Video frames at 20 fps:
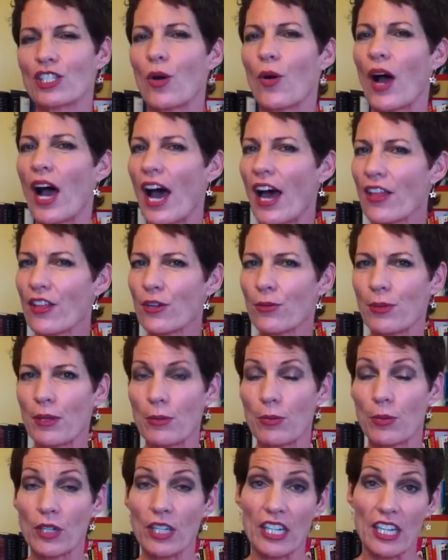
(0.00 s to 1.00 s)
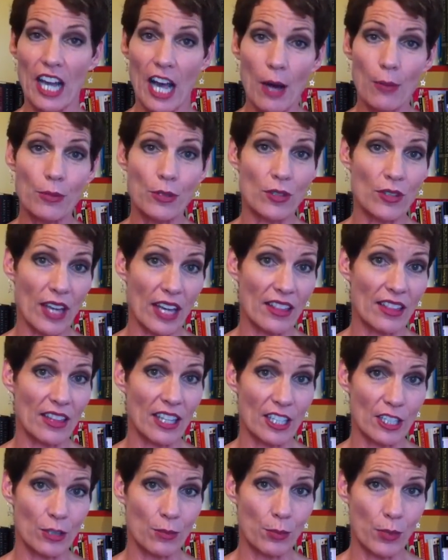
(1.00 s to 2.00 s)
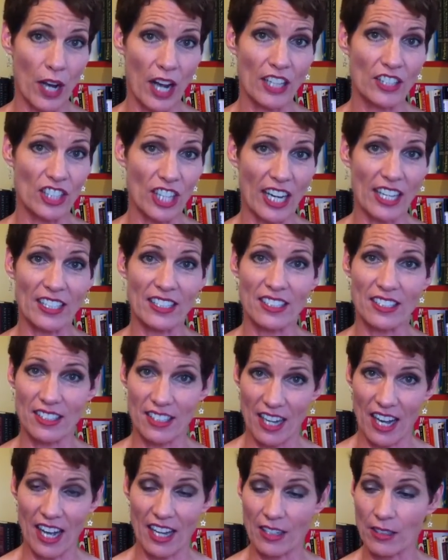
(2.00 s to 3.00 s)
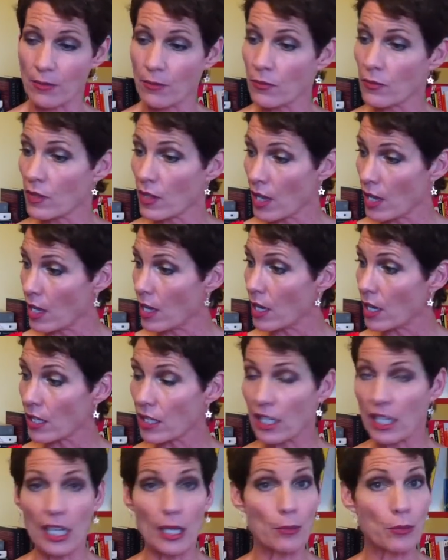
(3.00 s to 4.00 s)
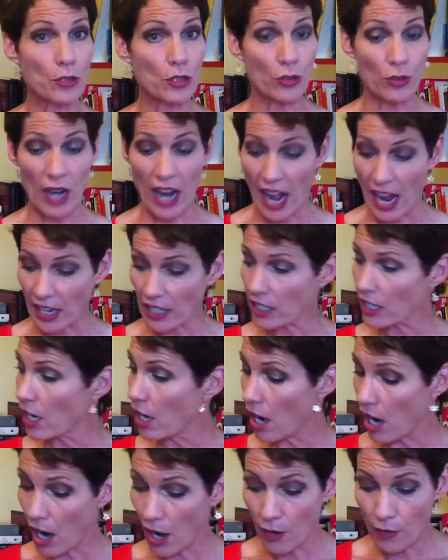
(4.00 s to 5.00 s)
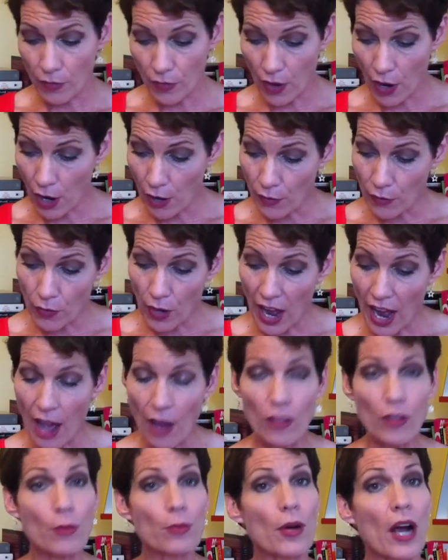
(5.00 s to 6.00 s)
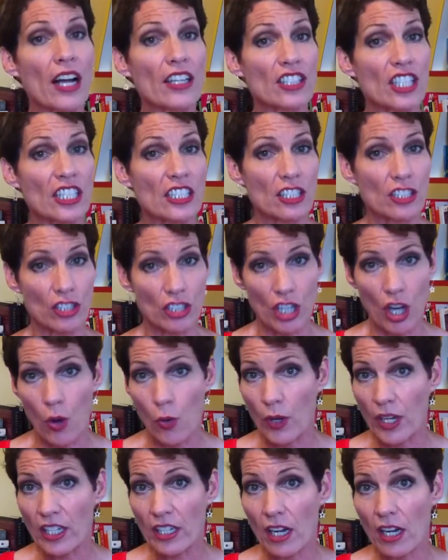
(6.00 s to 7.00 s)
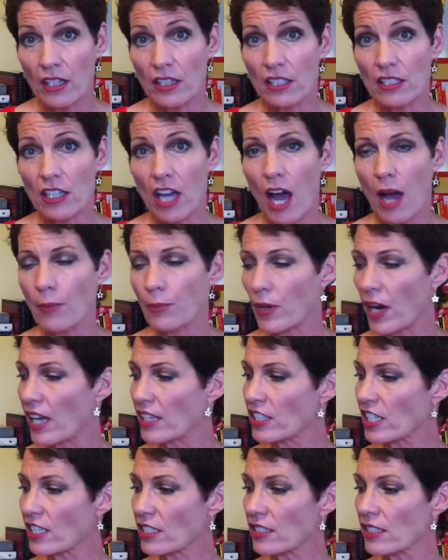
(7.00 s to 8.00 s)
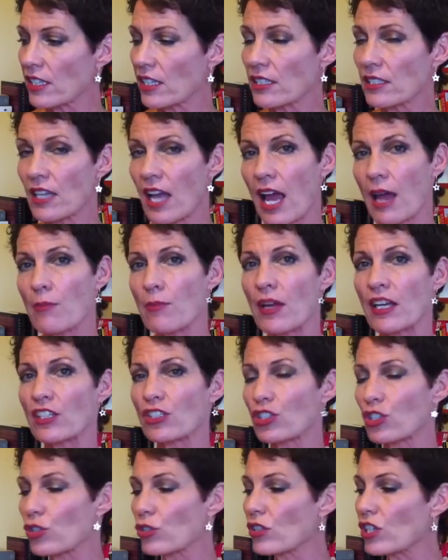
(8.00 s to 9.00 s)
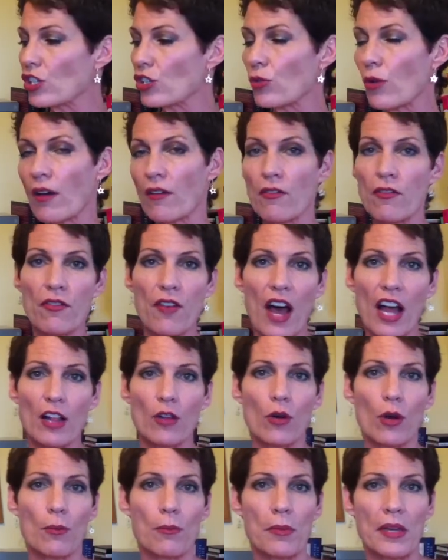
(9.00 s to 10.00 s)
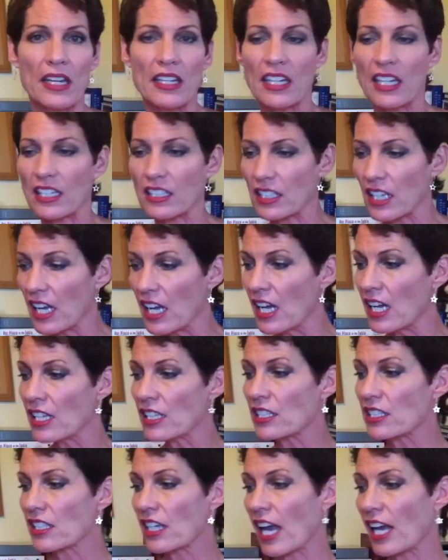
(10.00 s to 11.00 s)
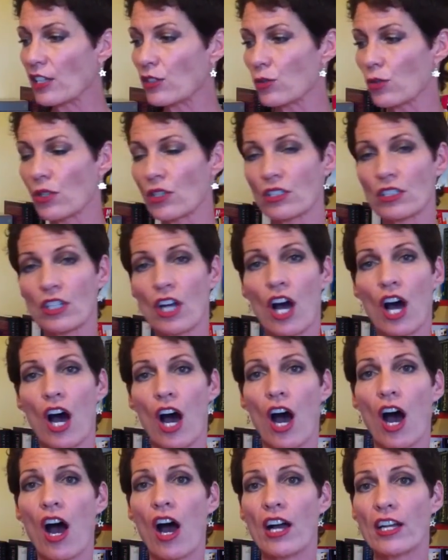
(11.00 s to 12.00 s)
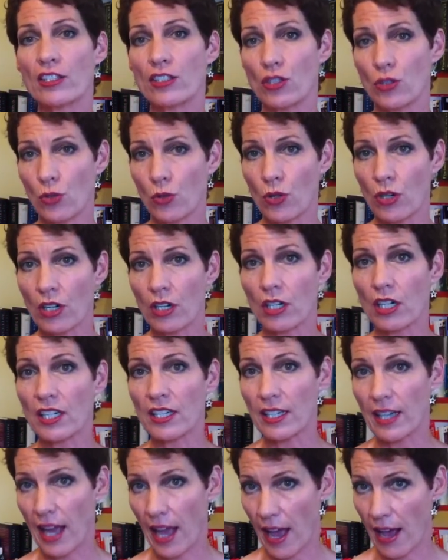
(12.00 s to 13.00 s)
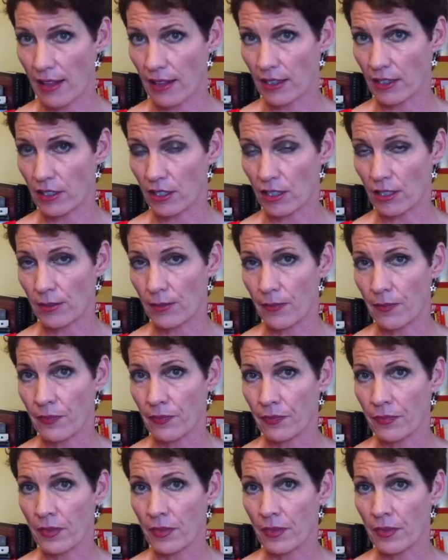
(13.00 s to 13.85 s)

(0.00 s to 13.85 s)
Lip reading: So other people can help you get these projects done. Keep track of how the project is going on the top projects list, and make sure that you have follow-up meetings scheduled on your calendar.